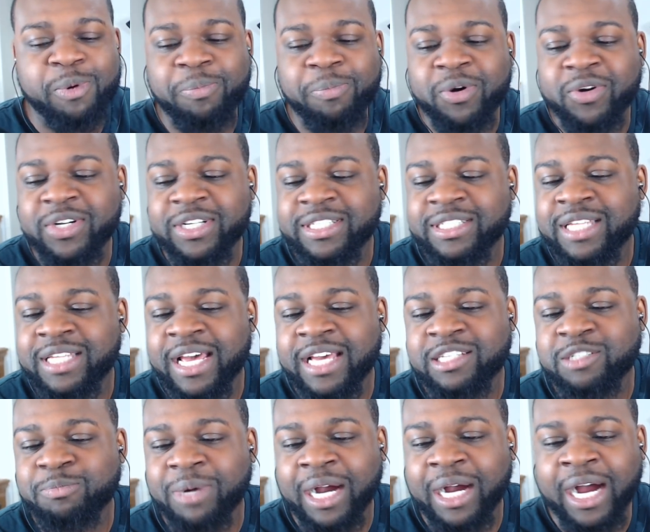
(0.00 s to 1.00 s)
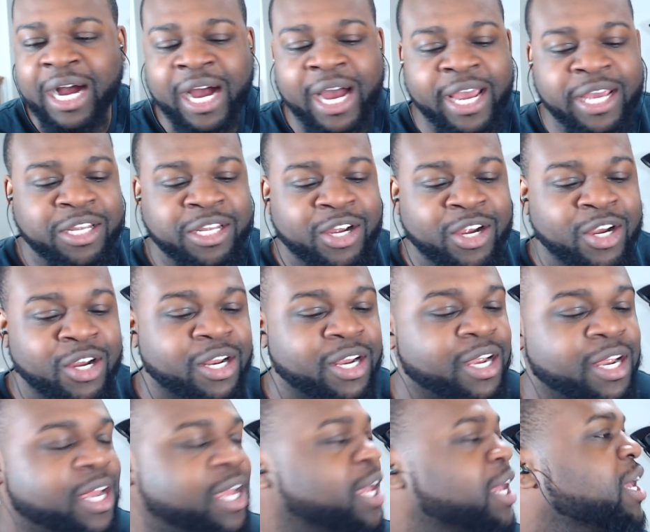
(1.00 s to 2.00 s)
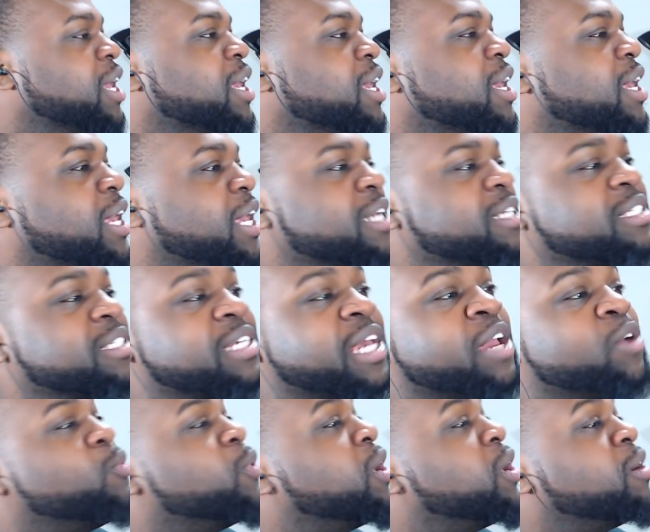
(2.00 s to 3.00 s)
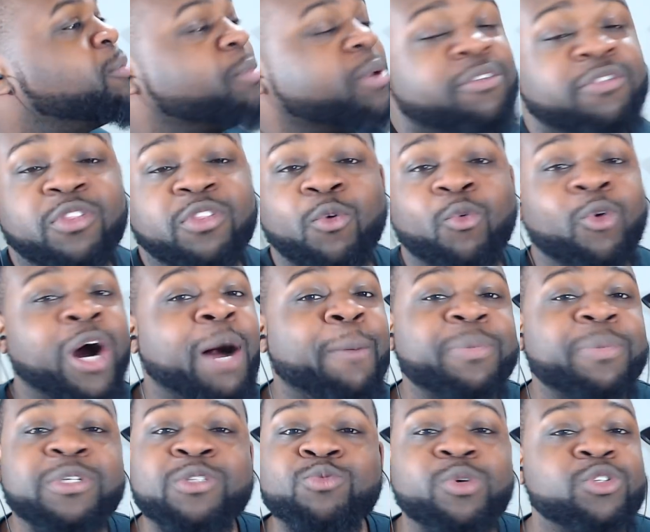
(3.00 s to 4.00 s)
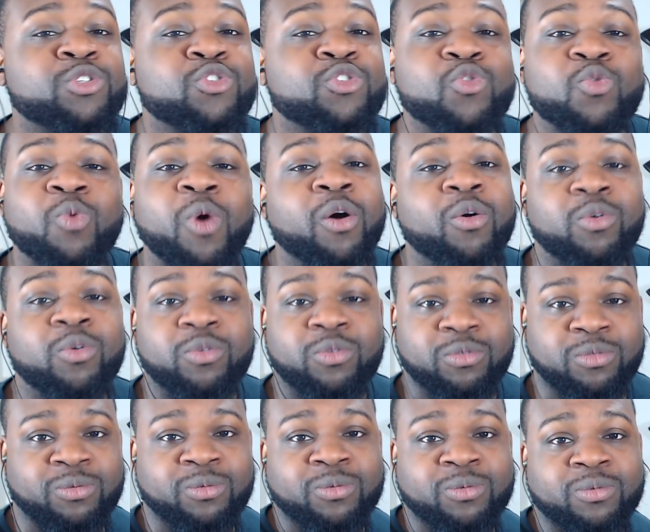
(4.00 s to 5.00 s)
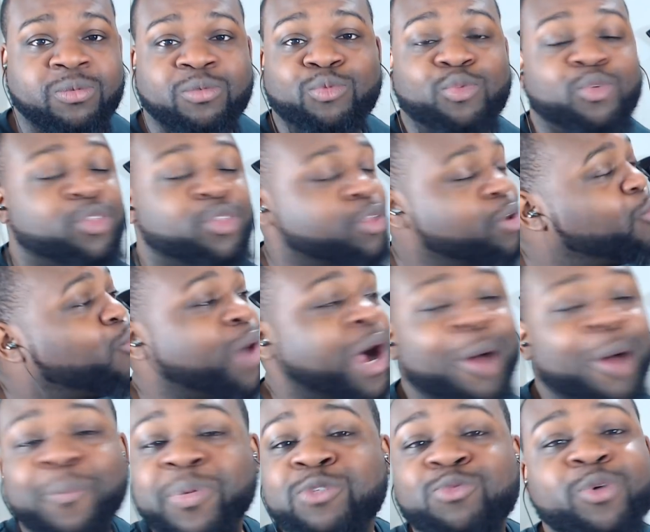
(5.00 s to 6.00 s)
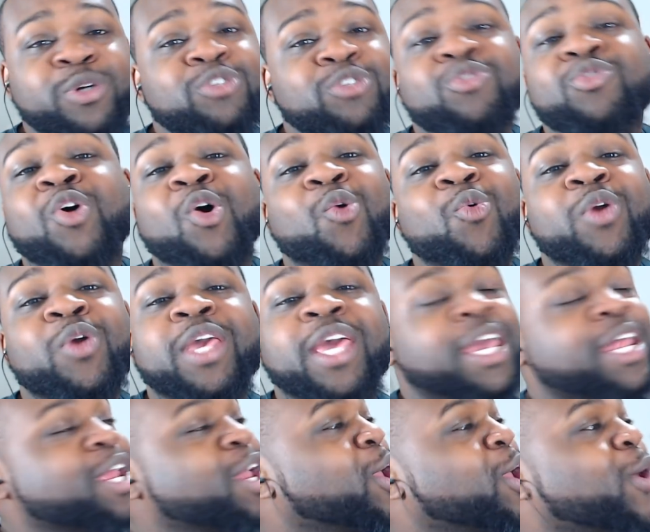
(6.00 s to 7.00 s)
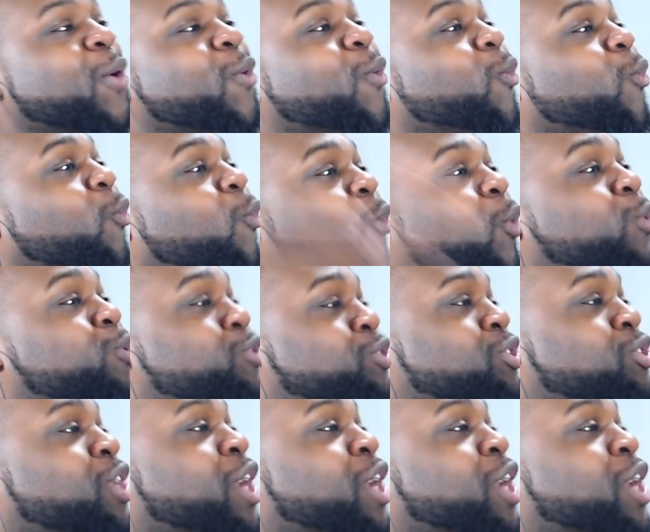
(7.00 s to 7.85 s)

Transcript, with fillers: on this desk behind her, and say, "Well, if the wop is what you want, the wop is what you gonna get." Whoosh.